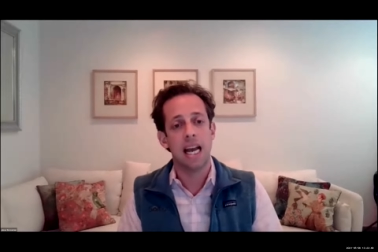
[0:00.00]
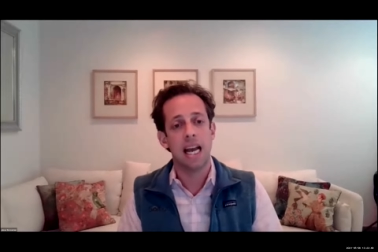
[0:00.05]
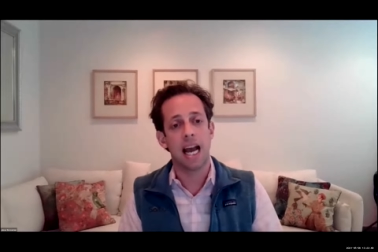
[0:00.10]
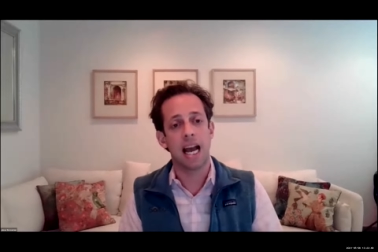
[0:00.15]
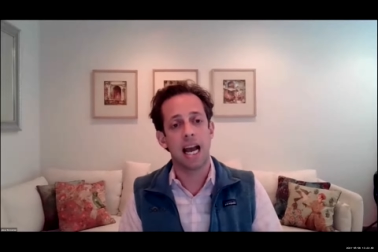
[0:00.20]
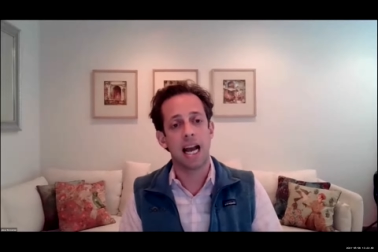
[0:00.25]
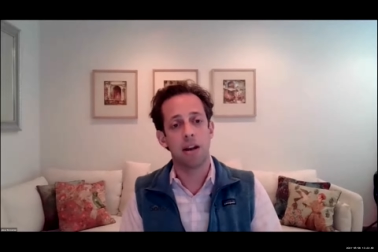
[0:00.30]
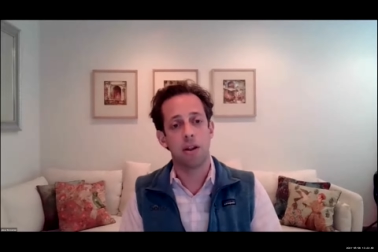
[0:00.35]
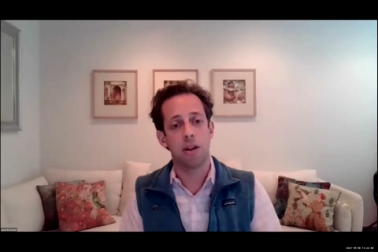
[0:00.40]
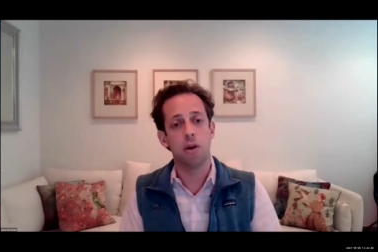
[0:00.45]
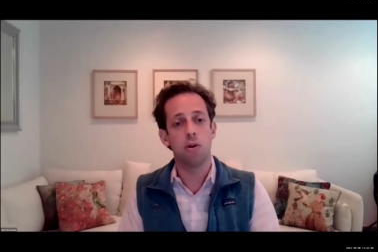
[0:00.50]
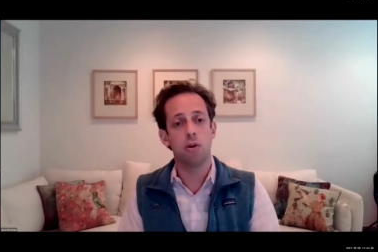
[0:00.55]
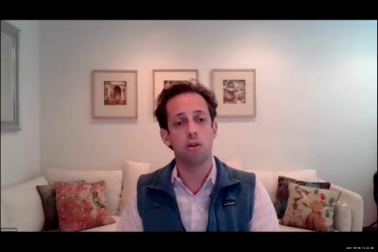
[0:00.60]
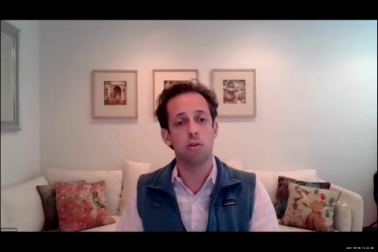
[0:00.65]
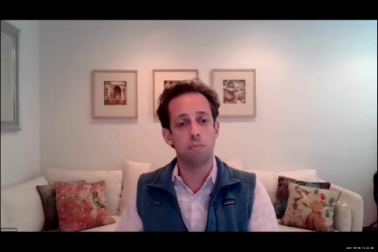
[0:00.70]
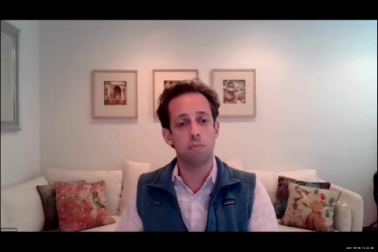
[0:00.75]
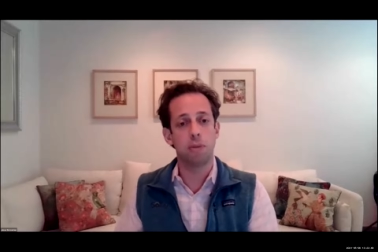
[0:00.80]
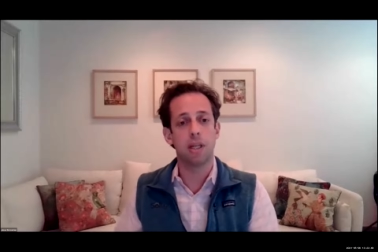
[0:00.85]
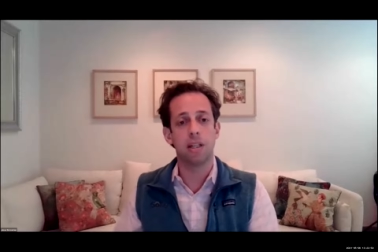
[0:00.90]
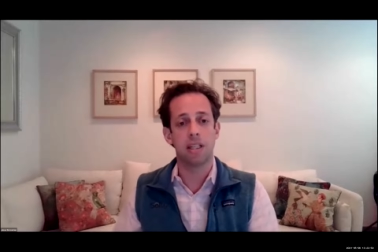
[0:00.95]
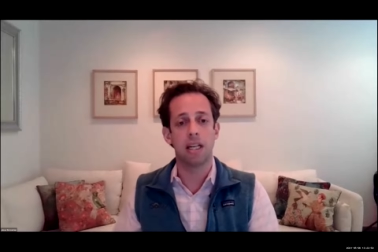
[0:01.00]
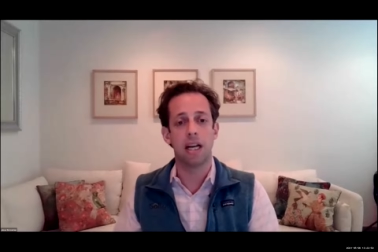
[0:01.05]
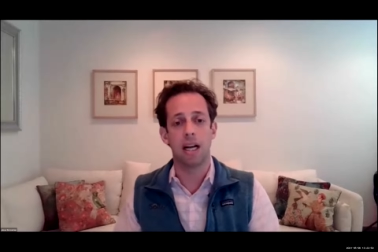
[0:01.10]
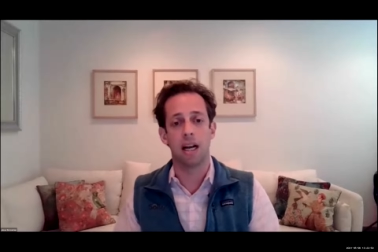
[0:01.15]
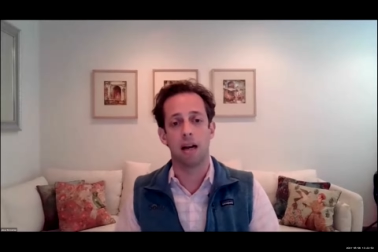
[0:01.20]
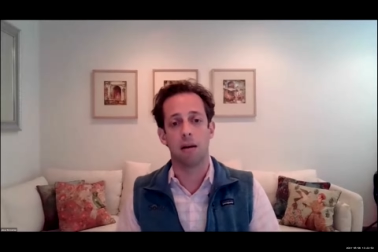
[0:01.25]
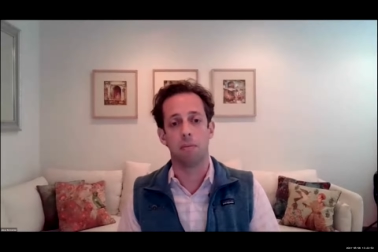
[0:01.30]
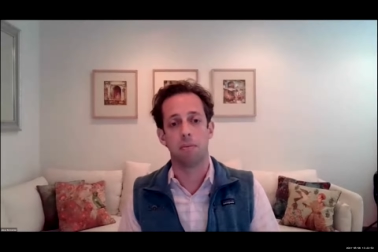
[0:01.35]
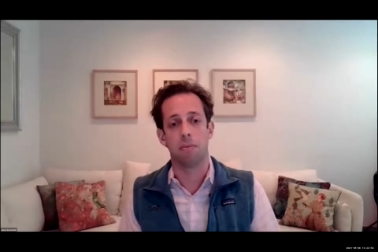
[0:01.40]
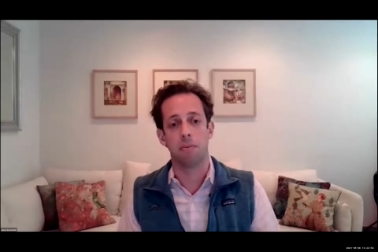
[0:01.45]
And those build
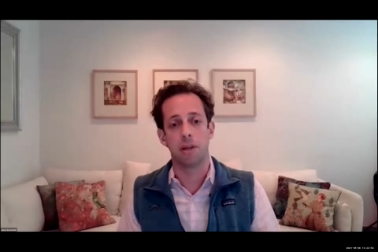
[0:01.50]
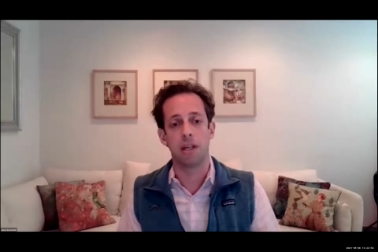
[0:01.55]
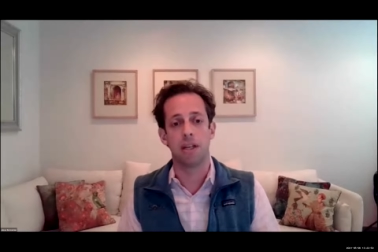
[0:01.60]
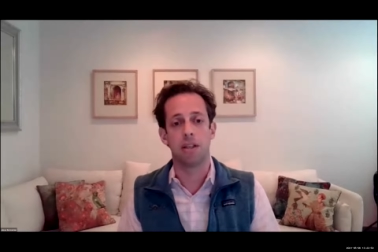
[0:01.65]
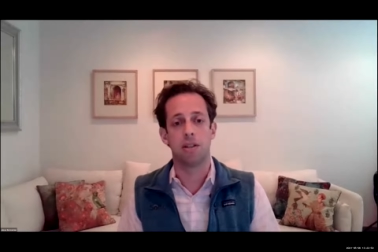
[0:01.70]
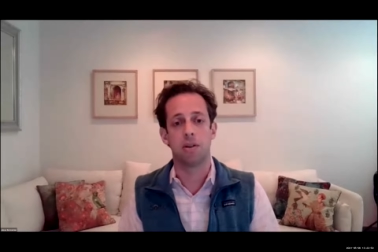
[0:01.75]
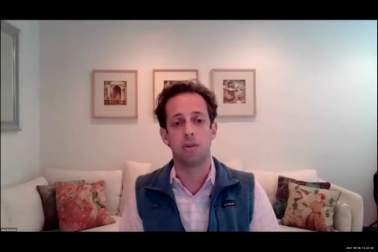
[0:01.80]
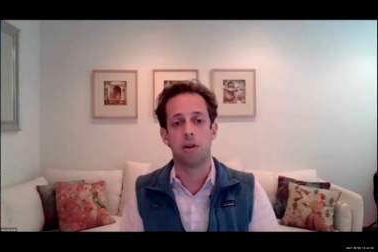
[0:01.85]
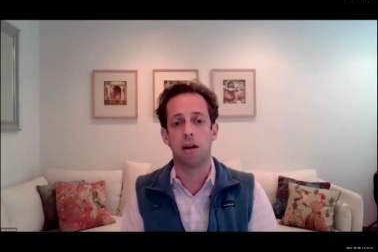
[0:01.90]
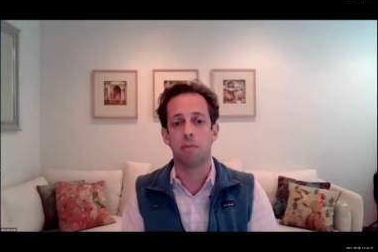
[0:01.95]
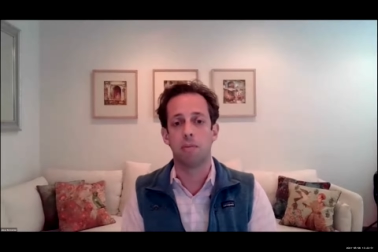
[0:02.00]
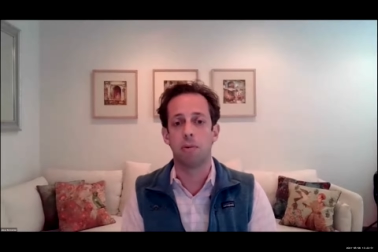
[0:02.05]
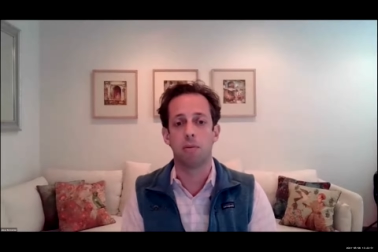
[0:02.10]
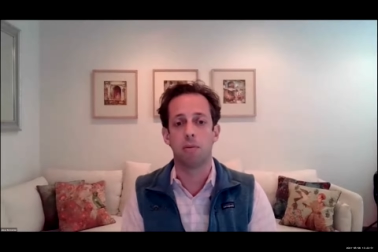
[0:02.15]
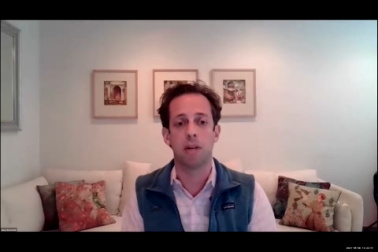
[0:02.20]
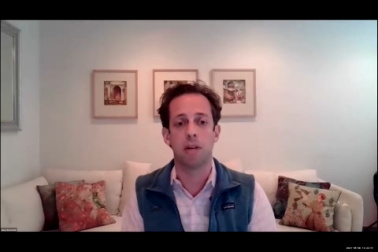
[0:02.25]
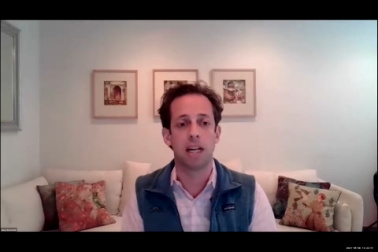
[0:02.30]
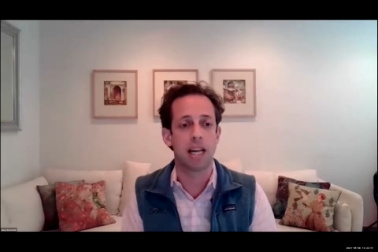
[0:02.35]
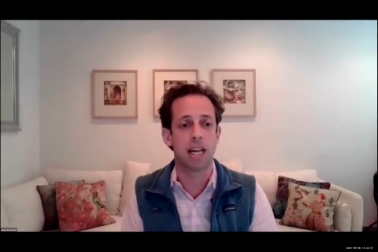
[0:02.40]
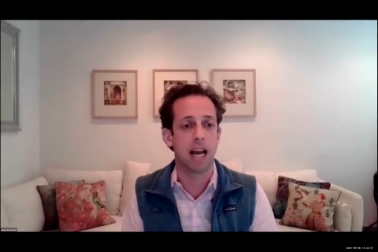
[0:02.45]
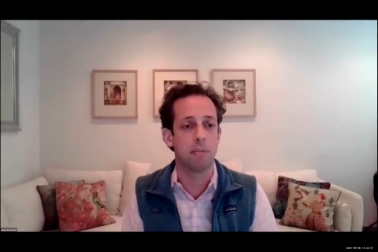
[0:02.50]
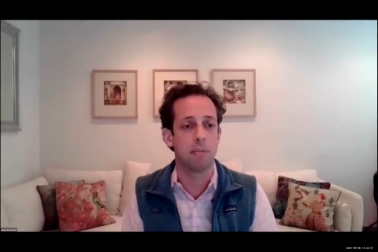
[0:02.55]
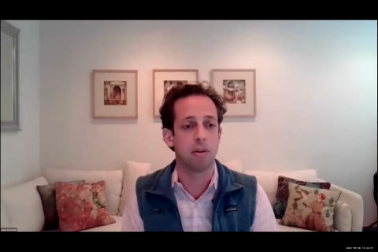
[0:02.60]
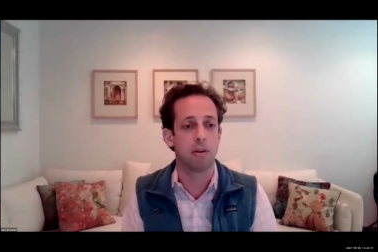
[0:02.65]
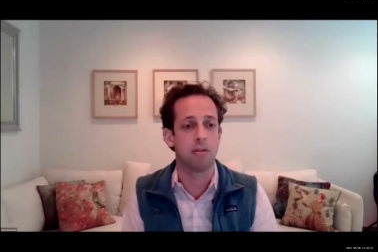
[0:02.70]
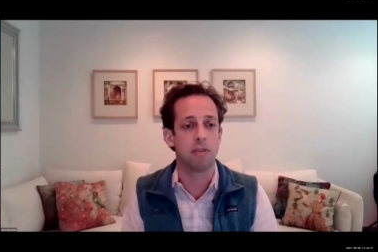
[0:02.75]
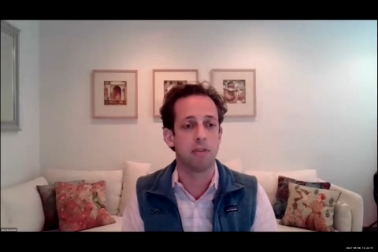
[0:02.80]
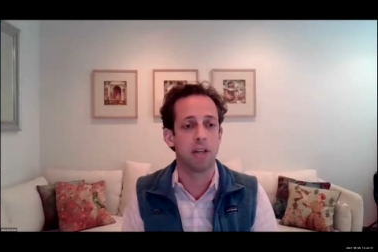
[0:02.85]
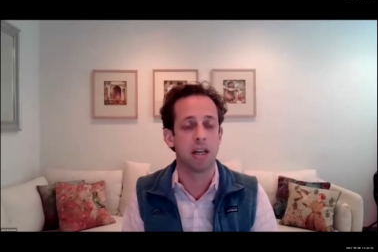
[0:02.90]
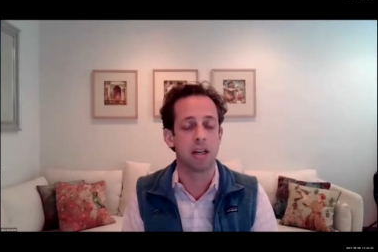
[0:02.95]
up into our permanent
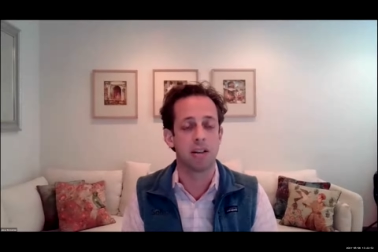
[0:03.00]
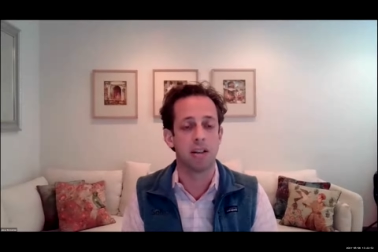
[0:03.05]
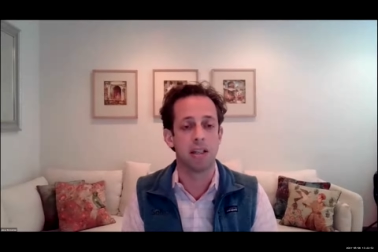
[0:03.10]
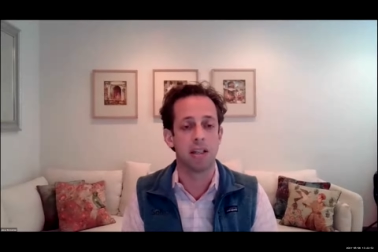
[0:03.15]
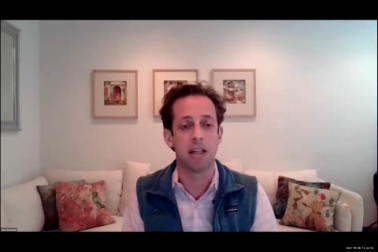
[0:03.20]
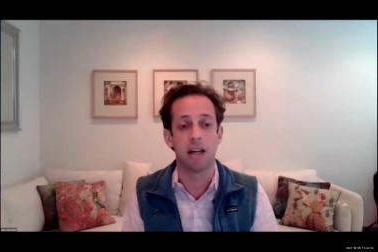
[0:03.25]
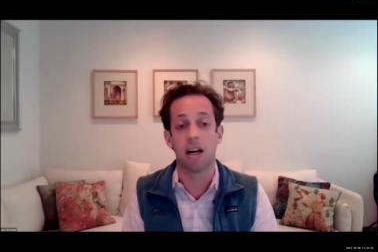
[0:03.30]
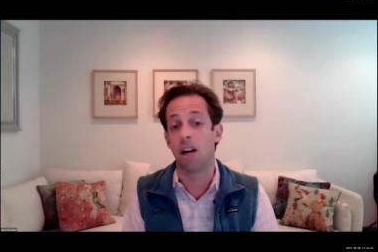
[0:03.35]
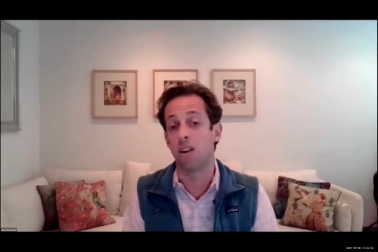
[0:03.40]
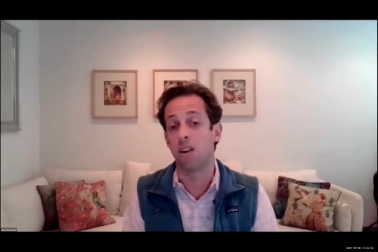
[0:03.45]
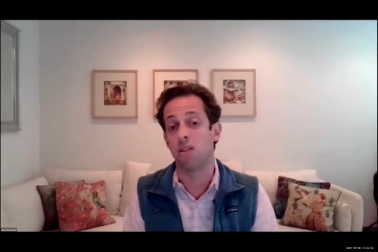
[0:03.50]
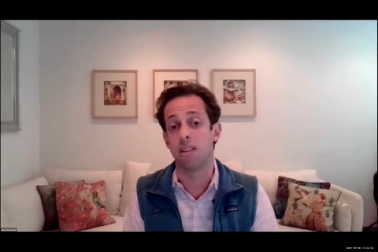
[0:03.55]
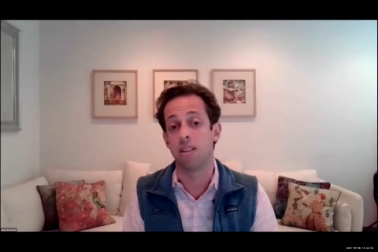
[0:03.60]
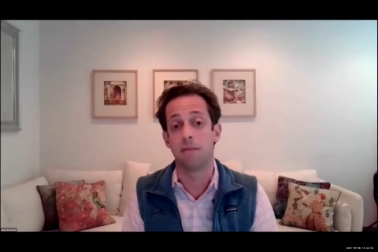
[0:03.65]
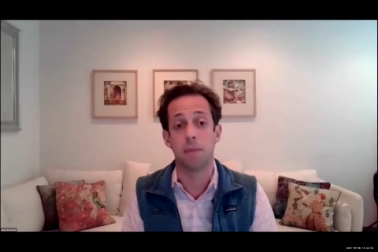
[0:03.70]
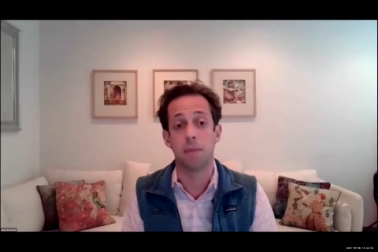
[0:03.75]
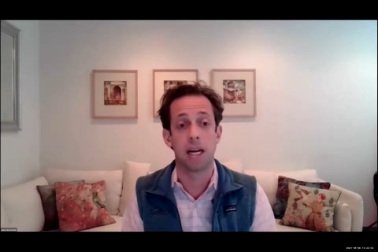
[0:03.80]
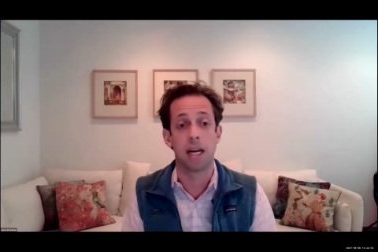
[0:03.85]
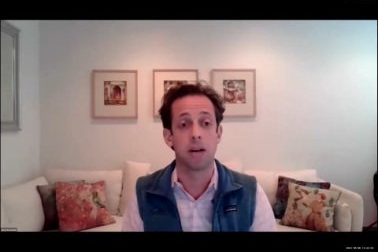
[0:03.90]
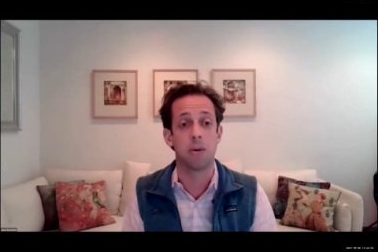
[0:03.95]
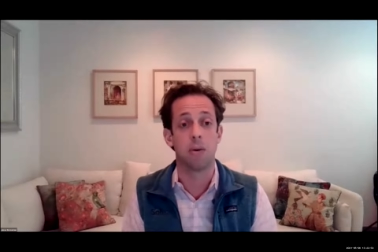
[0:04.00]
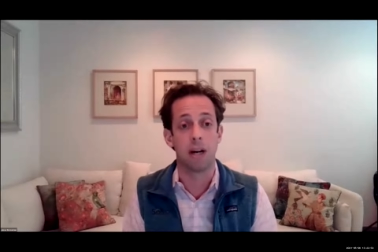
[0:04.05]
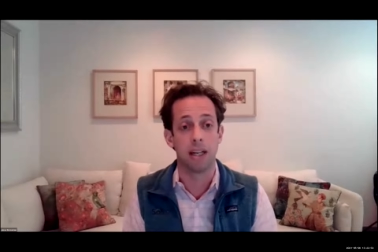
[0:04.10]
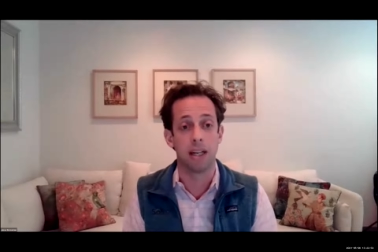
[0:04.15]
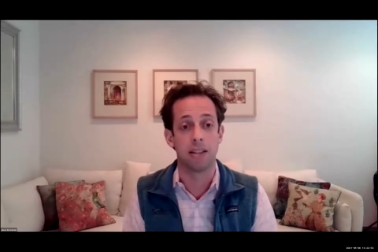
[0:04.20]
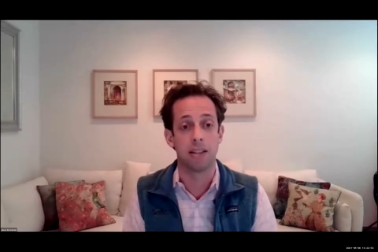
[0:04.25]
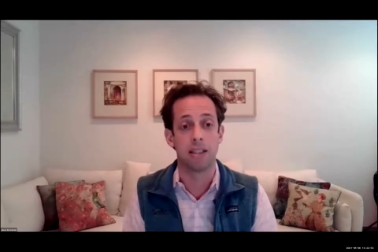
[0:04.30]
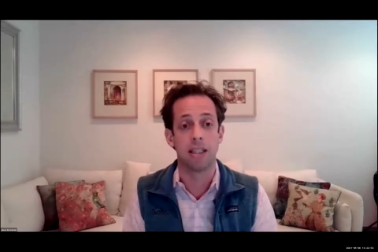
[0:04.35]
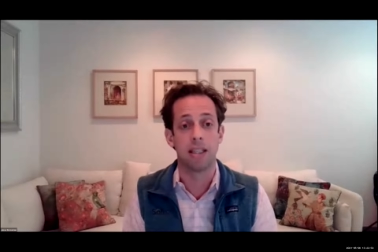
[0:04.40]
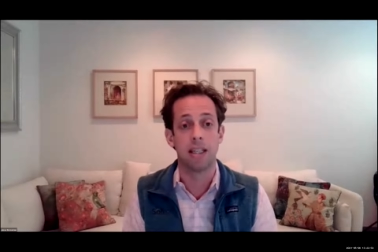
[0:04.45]
capital vehicle into hundreds of
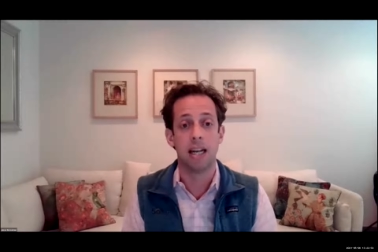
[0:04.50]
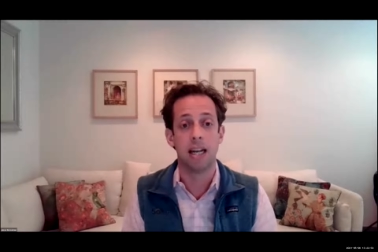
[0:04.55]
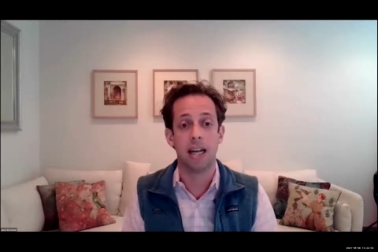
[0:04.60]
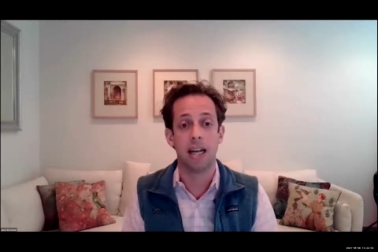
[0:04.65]
megawatts.